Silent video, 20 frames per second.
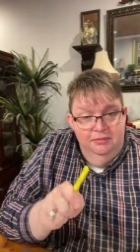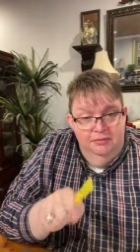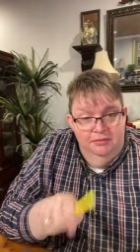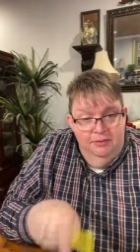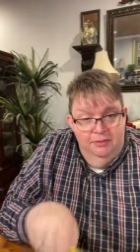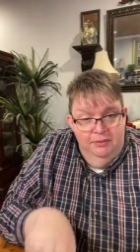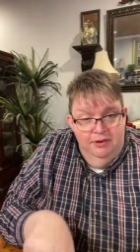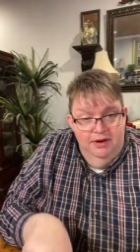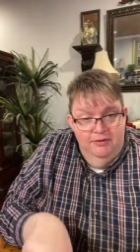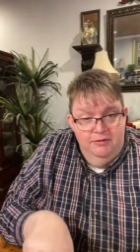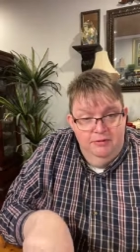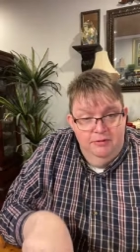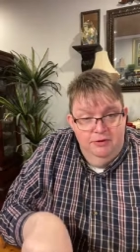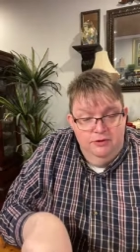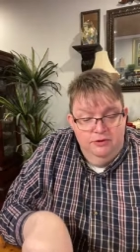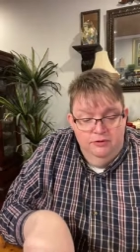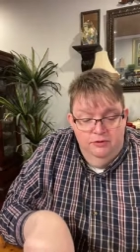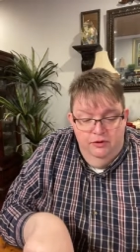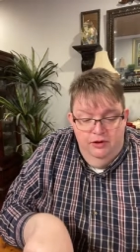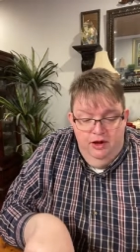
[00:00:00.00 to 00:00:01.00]
but we have a
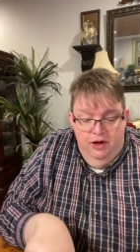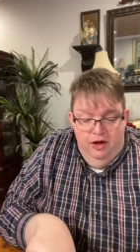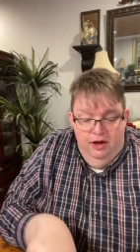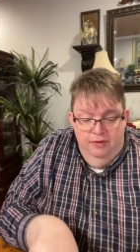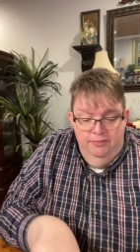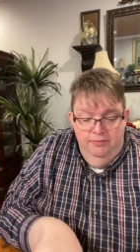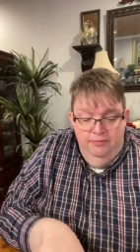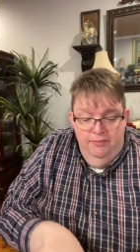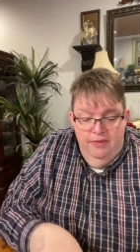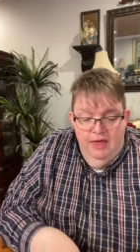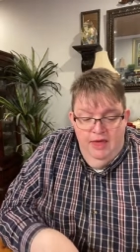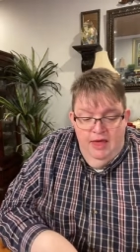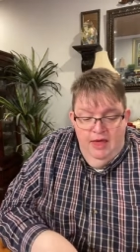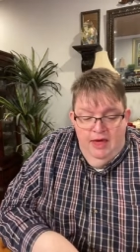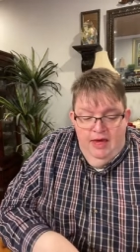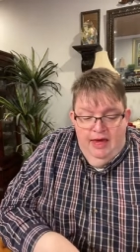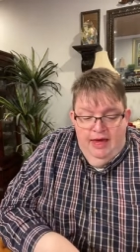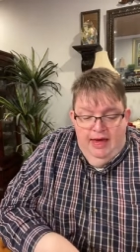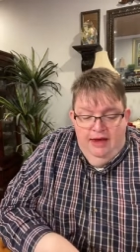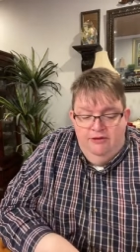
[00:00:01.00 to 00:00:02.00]
merciful God.
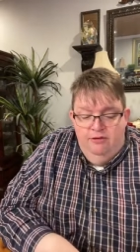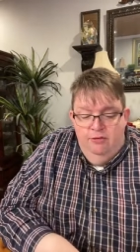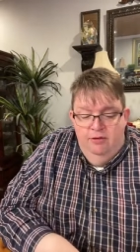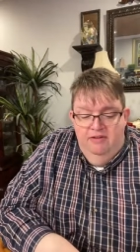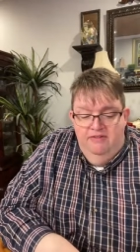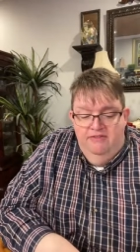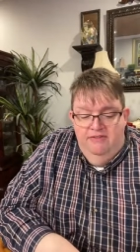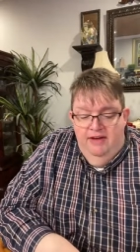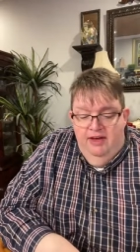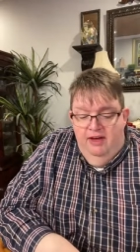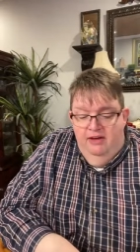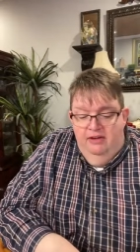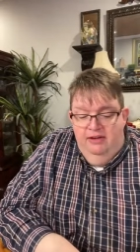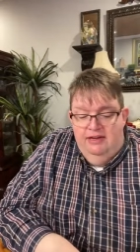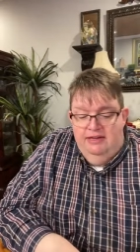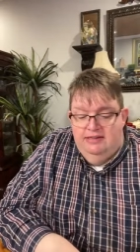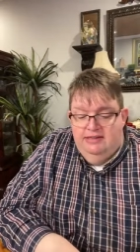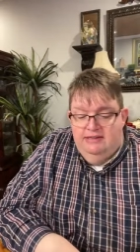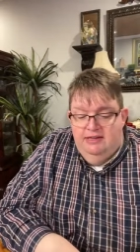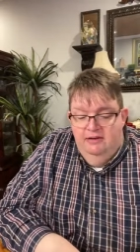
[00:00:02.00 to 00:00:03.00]
After we fail,
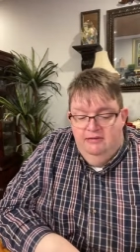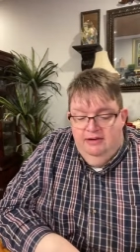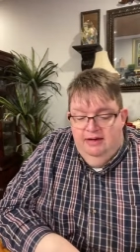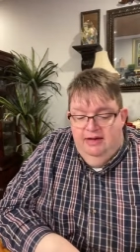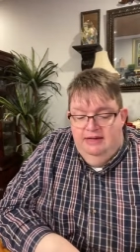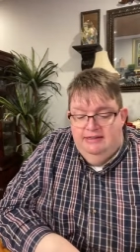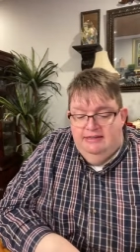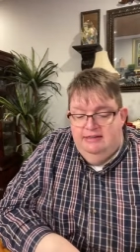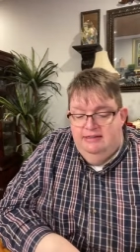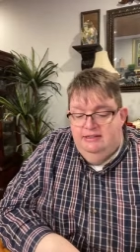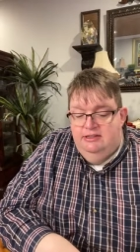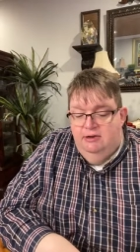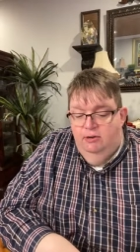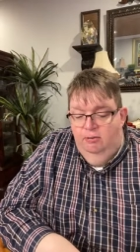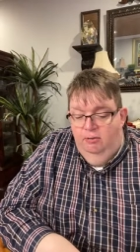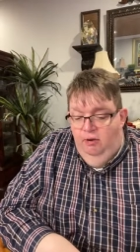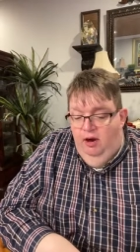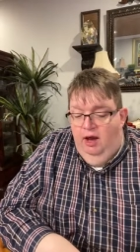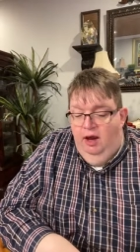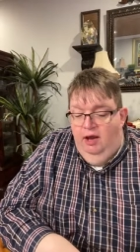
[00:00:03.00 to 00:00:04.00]
it is so easy to
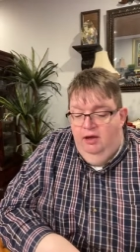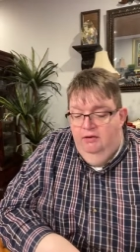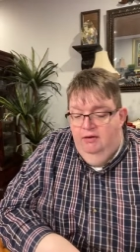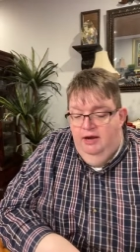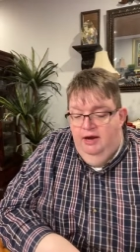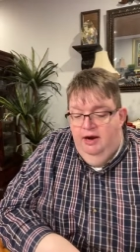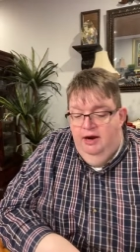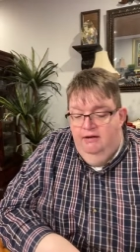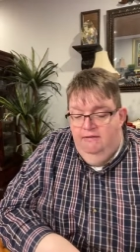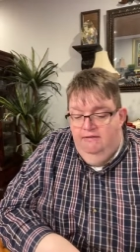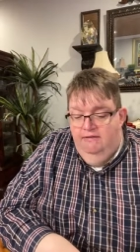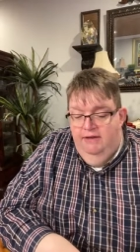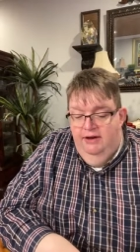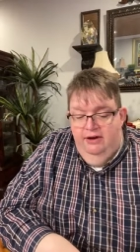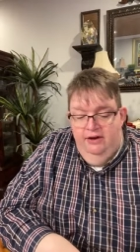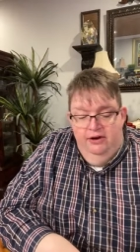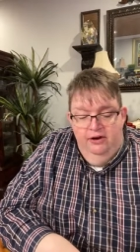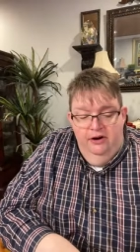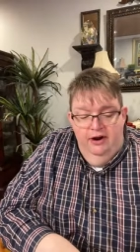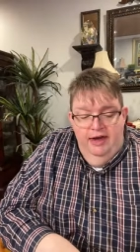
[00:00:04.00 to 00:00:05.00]
wallow in our
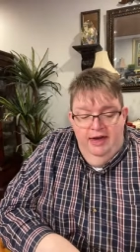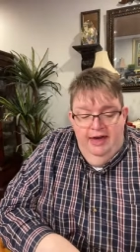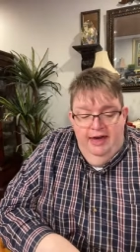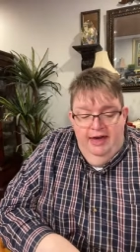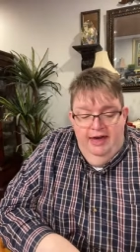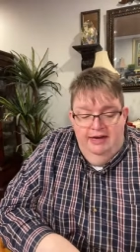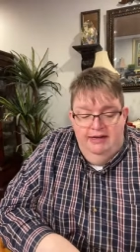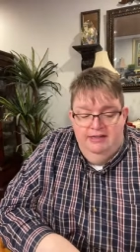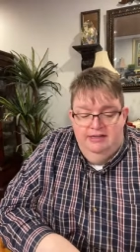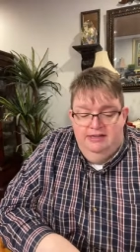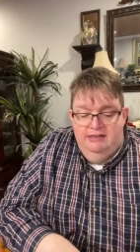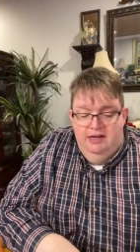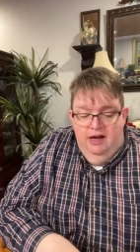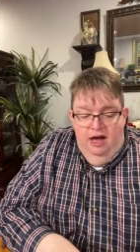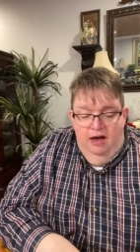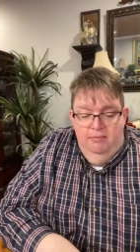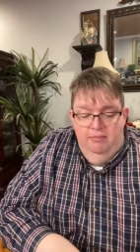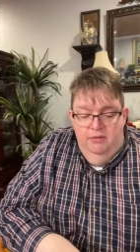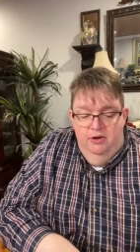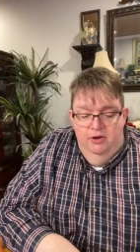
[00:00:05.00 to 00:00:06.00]
failure and to
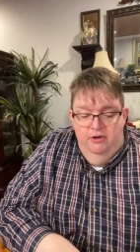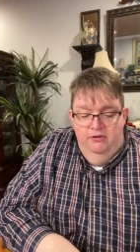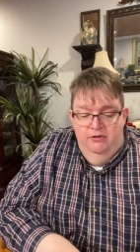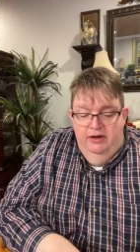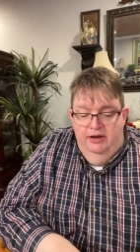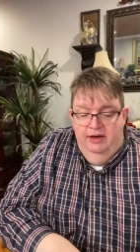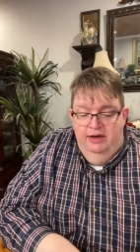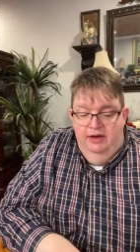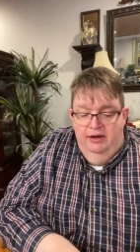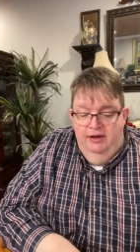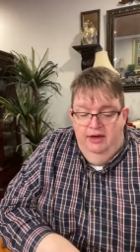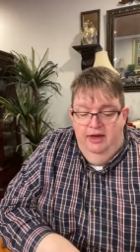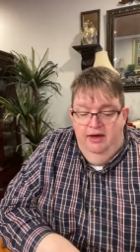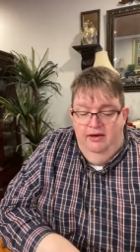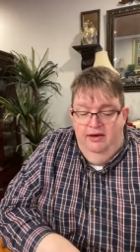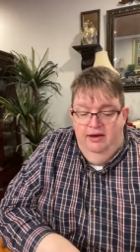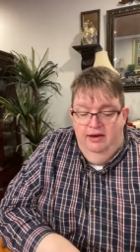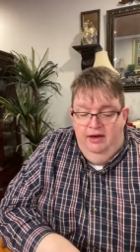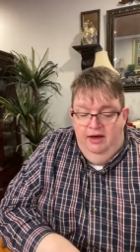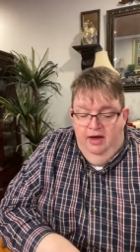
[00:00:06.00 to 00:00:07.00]
stop moving and
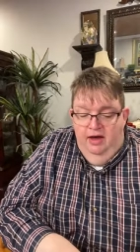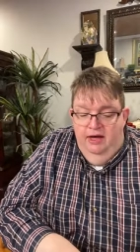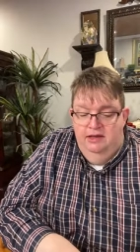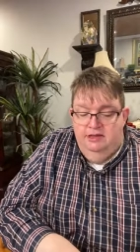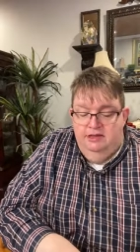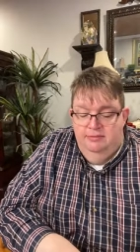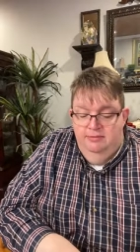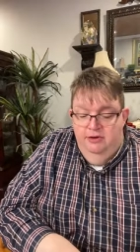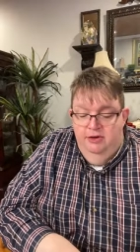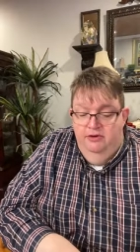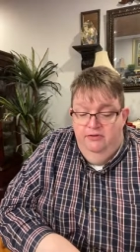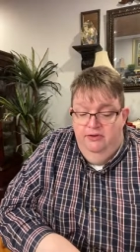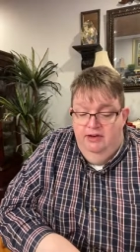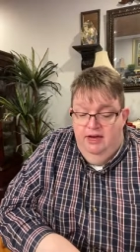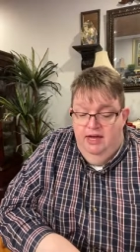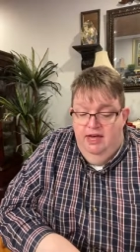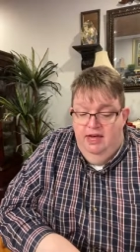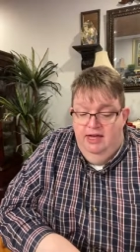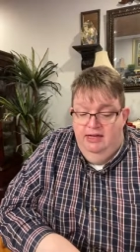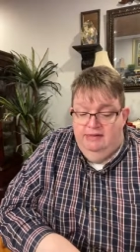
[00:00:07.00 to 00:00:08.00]
allowing God to move in
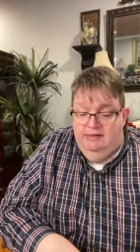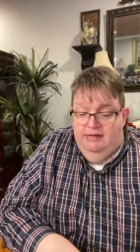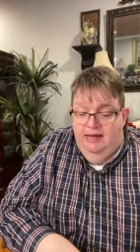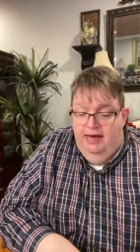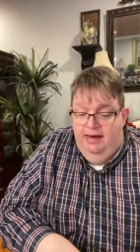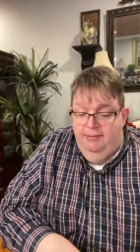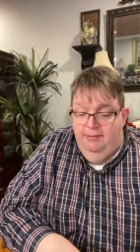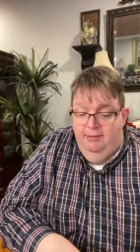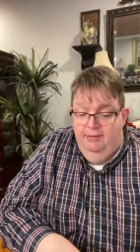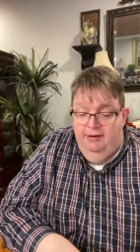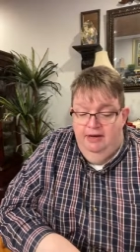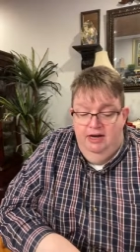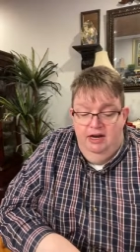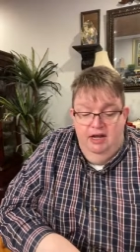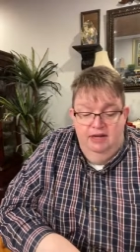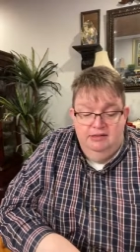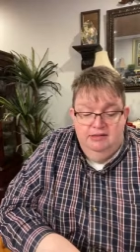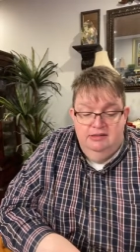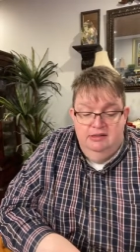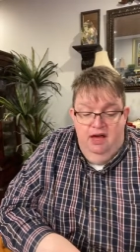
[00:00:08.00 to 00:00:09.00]
us. Abram did
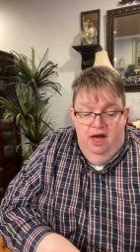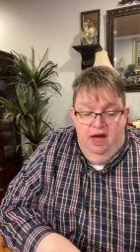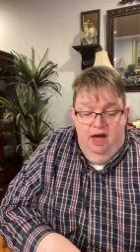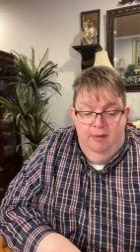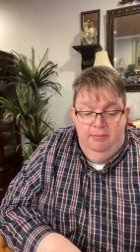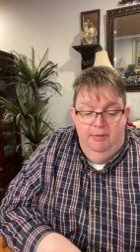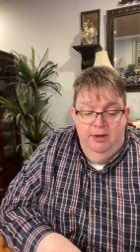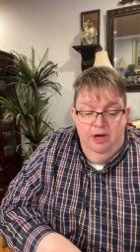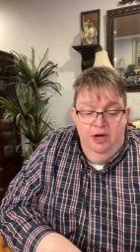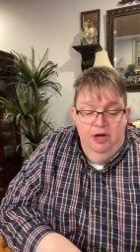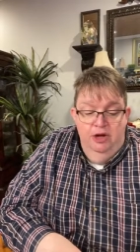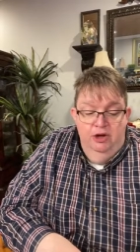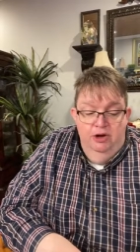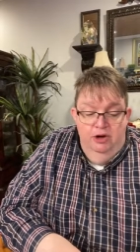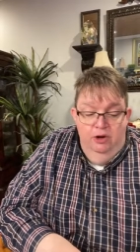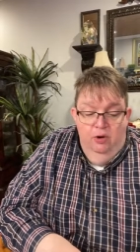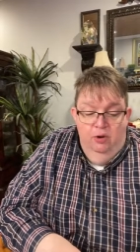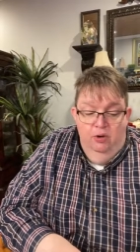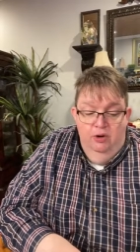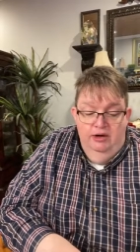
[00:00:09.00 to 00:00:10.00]
not stop,
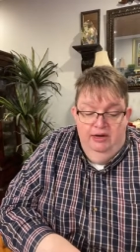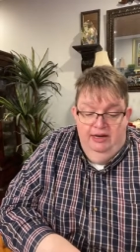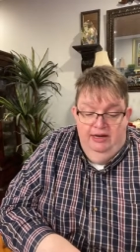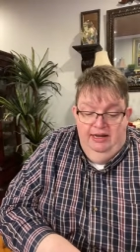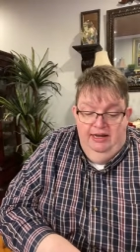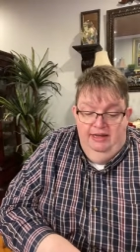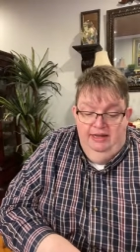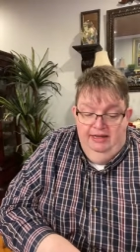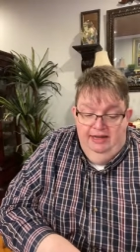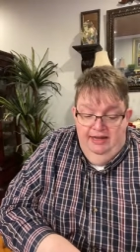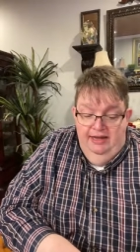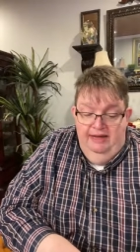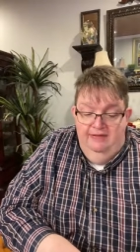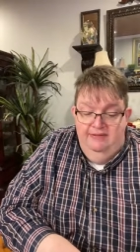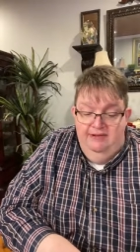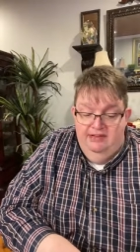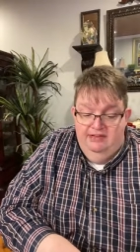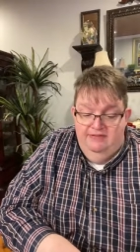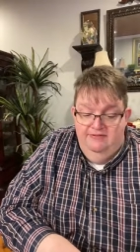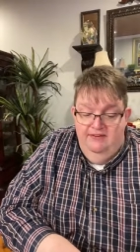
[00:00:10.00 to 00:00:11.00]
nor did he leave
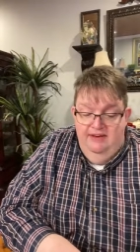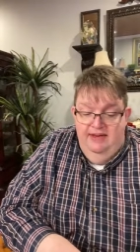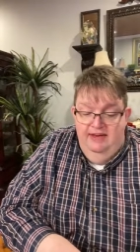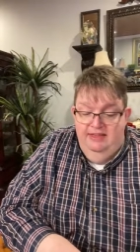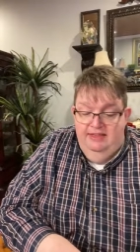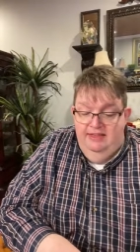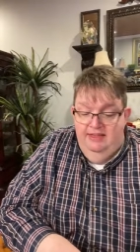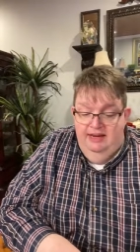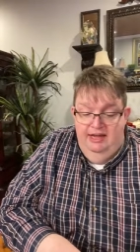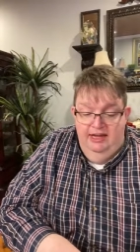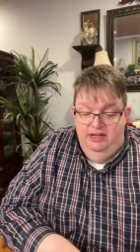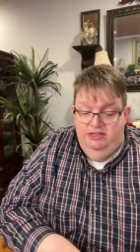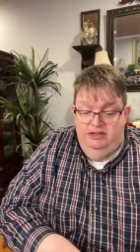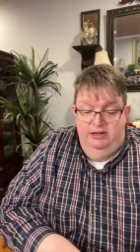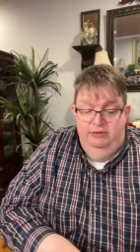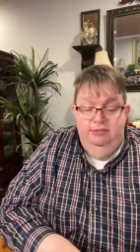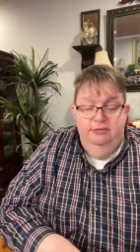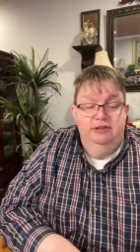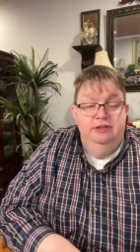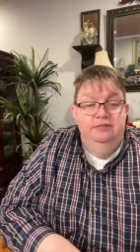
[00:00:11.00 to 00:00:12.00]
his faith in
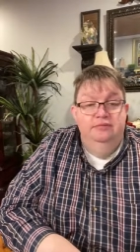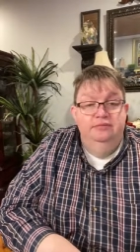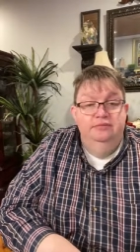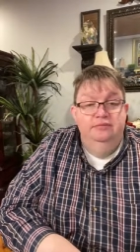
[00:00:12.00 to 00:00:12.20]
Egypt.